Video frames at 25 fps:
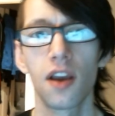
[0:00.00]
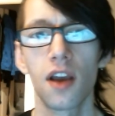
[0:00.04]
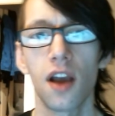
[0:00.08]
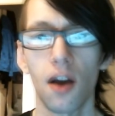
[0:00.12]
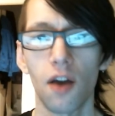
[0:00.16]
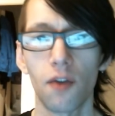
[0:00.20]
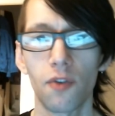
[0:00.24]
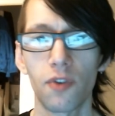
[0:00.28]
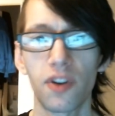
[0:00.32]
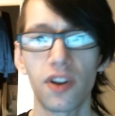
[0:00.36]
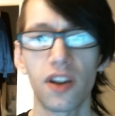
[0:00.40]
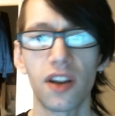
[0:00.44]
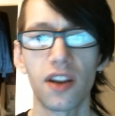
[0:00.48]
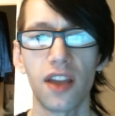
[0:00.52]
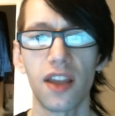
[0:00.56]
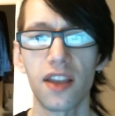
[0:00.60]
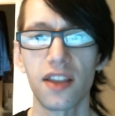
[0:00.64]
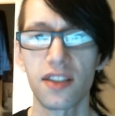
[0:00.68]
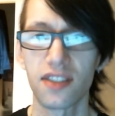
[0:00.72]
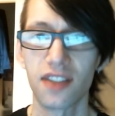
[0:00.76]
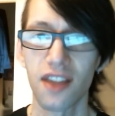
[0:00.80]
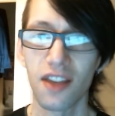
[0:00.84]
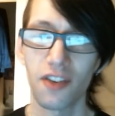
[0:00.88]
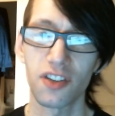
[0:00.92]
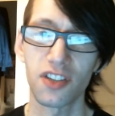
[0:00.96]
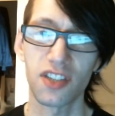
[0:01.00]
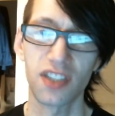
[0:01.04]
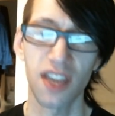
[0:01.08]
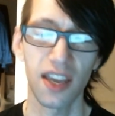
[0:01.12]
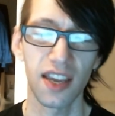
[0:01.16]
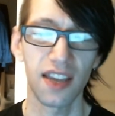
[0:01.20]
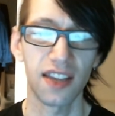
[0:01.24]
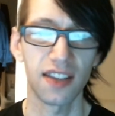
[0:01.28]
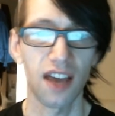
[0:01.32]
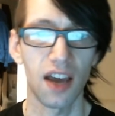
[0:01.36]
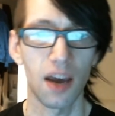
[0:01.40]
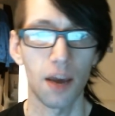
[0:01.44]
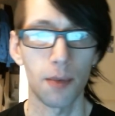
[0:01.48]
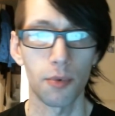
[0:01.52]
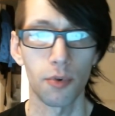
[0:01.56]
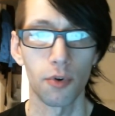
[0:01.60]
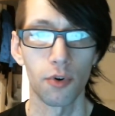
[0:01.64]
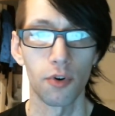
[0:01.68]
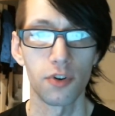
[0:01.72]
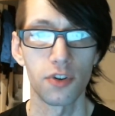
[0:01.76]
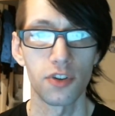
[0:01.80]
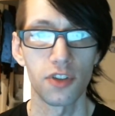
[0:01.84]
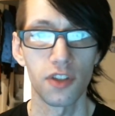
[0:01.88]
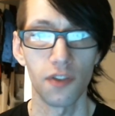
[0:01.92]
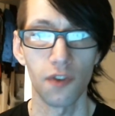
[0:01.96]
ArenaNet's never taken that
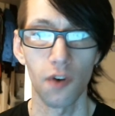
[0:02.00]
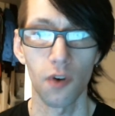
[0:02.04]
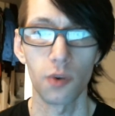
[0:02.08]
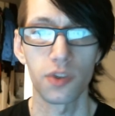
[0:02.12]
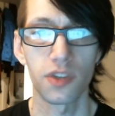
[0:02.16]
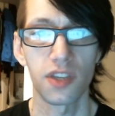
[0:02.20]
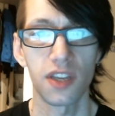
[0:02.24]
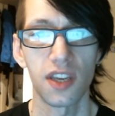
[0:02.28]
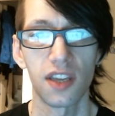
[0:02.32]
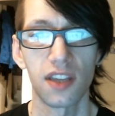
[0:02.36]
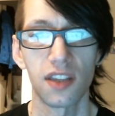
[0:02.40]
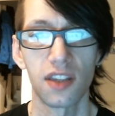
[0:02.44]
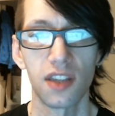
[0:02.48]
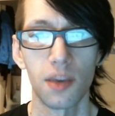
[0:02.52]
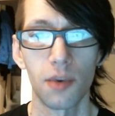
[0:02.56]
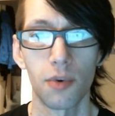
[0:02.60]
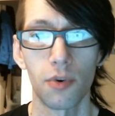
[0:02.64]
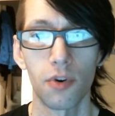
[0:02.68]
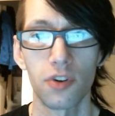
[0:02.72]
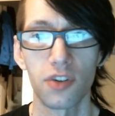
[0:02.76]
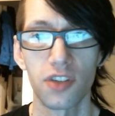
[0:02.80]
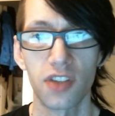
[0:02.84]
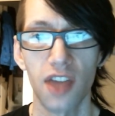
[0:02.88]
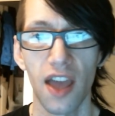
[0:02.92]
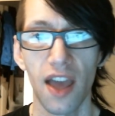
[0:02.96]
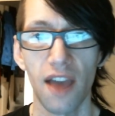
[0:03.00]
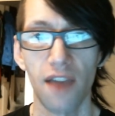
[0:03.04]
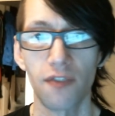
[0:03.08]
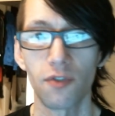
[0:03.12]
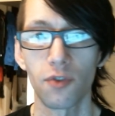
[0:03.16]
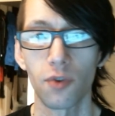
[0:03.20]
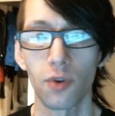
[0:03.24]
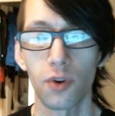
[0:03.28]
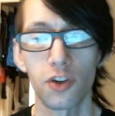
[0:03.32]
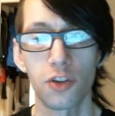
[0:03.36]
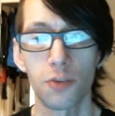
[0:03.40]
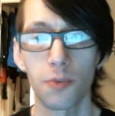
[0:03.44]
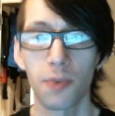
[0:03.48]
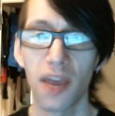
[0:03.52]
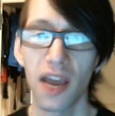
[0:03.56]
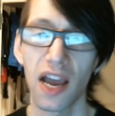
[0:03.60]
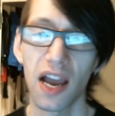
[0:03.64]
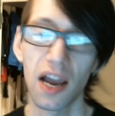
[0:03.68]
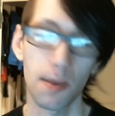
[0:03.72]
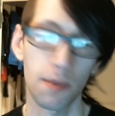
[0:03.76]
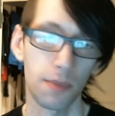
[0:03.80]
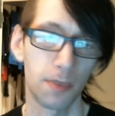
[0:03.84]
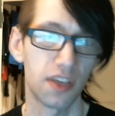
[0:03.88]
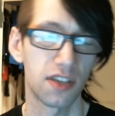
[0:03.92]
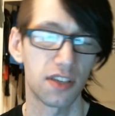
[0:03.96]
approach. They've always taken the approach that everyone should be
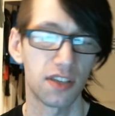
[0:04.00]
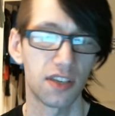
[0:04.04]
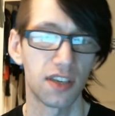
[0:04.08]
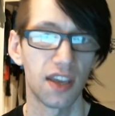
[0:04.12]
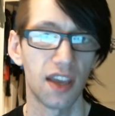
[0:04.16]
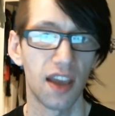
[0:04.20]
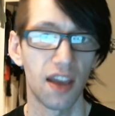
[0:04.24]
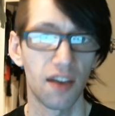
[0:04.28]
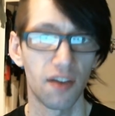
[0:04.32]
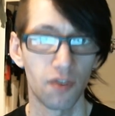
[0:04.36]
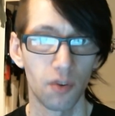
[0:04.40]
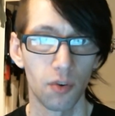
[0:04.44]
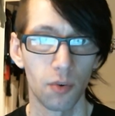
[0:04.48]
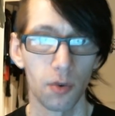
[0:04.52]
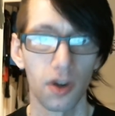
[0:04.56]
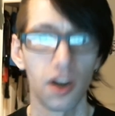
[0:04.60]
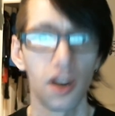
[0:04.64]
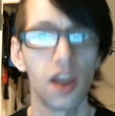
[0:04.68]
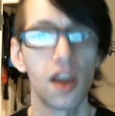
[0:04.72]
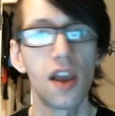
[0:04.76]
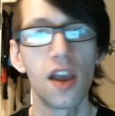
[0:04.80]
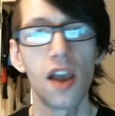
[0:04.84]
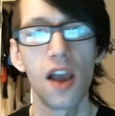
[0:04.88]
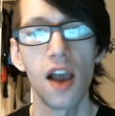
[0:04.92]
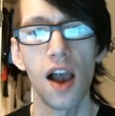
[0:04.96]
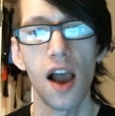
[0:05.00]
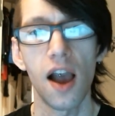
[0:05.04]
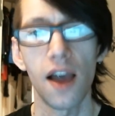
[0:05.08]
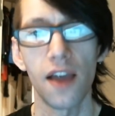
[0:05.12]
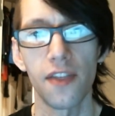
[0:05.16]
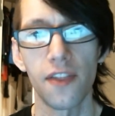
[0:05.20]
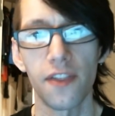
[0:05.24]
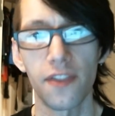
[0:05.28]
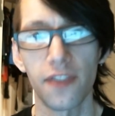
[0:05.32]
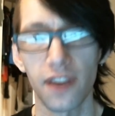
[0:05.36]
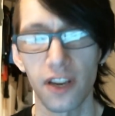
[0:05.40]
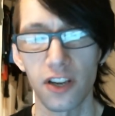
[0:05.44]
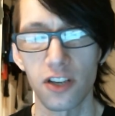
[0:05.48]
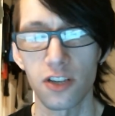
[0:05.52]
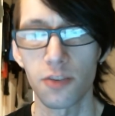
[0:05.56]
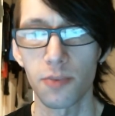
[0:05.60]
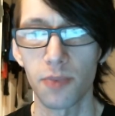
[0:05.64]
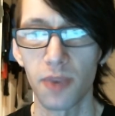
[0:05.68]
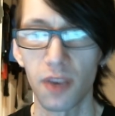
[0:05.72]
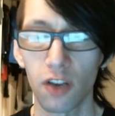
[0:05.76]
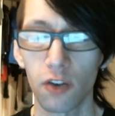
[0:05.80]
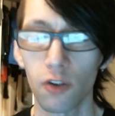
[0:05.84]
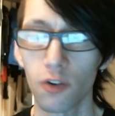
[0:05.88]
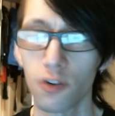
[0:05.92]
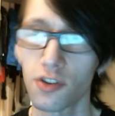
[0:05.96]
happy to see everyone and that things should be
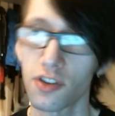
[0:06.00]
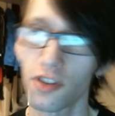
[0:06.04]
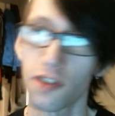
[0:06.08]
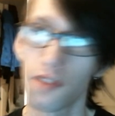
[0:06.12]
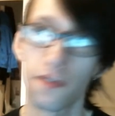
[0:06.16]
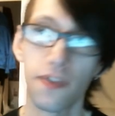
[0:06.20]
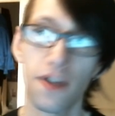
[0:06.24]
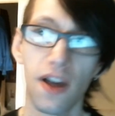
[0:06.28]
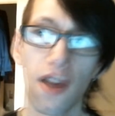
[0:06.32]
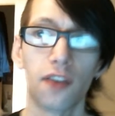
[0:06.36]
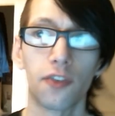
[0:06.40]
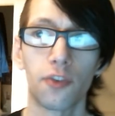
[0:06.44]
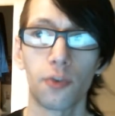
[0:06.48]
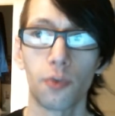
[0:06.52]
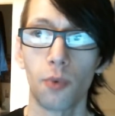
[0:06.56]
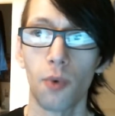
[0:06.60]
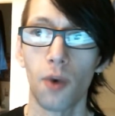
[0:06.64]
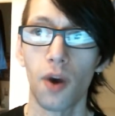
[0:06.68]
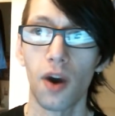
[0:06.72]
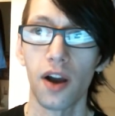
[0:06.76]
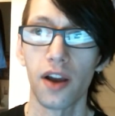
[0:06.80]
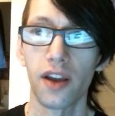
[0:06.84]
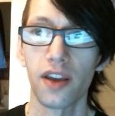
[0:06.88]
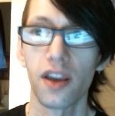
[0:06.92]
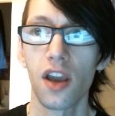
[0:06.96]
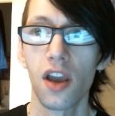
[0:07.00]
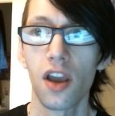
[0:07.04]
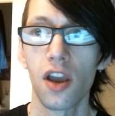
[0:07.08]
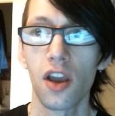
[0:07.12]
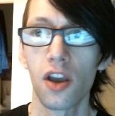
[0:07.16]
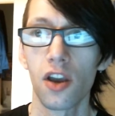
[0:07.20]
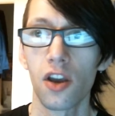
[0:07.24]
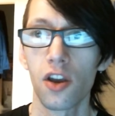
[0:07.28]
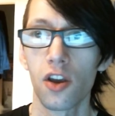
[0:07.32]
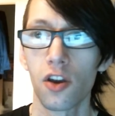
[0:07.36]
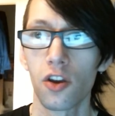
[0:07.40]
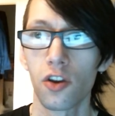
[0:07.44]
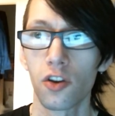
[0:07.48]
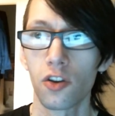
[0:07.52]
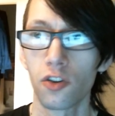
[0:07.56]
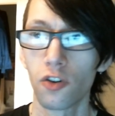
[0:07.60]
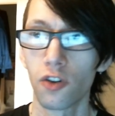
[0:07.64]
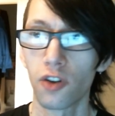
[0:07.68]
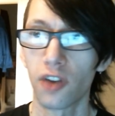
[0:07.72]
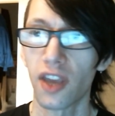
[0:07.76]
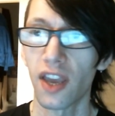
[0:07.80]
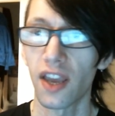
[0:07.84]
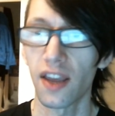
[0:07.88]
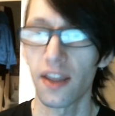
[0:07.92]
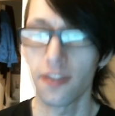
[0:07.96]
inclusive. That's why you're
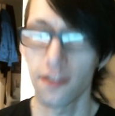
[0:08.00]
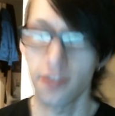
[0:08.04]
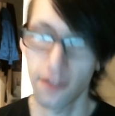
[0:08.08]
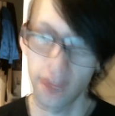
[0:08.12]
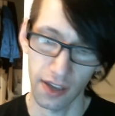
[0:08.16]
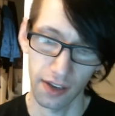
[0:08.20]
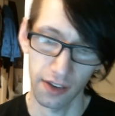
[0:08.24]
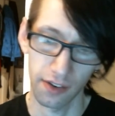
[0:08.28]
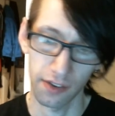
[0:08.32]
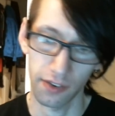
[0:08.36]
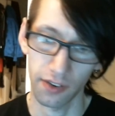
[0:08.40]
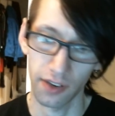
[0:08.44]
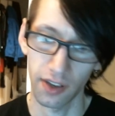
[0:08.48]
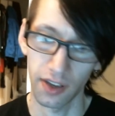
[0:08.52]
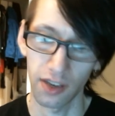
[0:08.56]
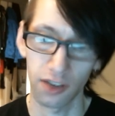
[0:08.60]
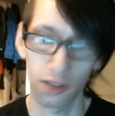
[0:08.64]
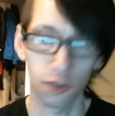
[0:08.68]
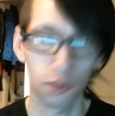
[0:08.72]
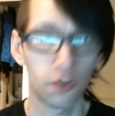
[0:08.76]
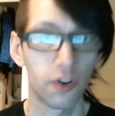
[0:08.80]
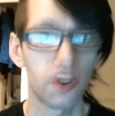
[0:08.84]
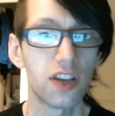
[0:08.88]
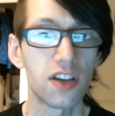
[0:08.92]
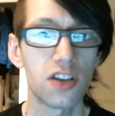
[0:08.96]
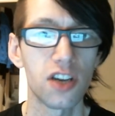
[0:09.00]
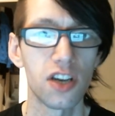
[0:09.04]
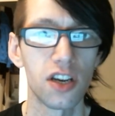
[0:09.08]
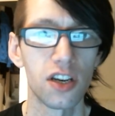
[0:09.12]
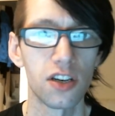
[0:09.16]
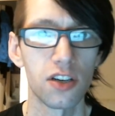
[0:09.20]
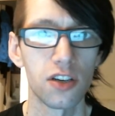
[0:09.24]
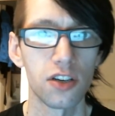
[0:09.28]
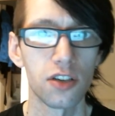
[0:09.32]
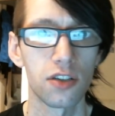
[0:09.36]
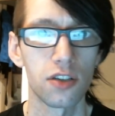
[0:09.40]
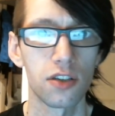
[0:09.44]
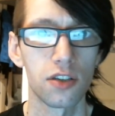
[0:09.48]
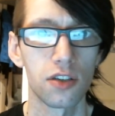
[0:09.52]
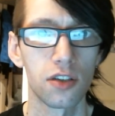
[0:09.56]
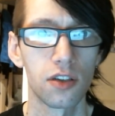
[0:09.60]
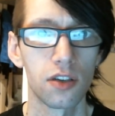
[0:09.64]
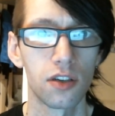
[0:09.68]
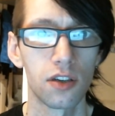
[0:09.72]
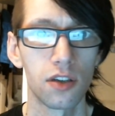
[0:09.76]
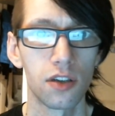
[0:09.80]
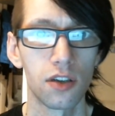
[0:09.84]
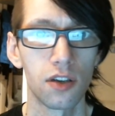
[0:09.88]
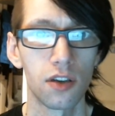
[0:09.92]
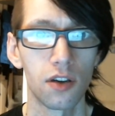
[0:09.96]
getting things like trait changes,
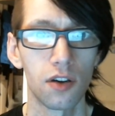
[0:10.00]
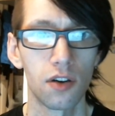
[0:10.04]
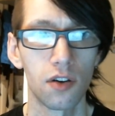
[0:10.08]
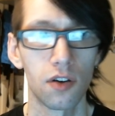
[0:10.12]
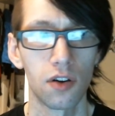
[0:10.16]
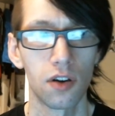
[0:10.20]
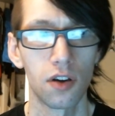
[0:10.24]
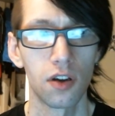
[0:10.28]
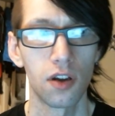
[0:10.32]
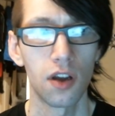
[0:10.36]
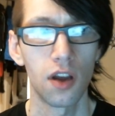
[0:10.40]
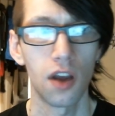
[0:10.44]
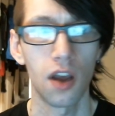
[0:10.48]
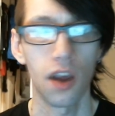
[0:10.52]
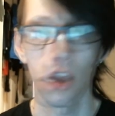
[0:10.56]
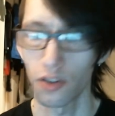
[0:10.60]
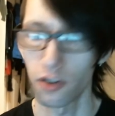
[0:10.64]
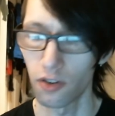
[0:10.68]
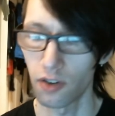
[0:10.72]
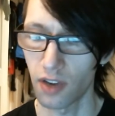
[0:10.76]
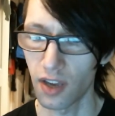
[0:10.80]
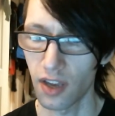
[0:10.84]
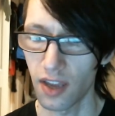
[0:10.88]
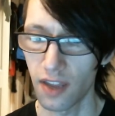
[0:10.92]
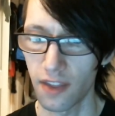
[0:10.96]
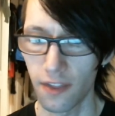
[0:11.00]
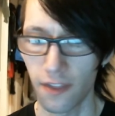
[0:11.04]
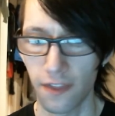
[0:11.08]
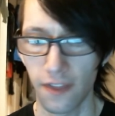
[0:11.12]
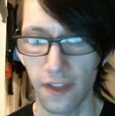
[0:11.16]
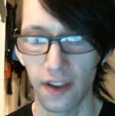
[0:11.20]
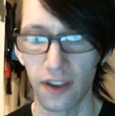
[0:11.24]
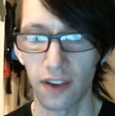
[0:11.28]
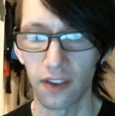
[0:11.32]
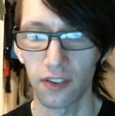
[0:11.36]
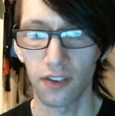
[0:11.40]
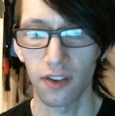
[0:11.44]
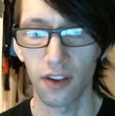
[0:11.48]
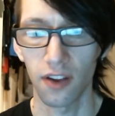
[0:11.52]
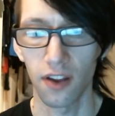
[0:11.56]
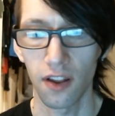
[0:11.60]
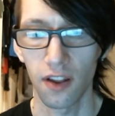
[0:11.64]
you're getting things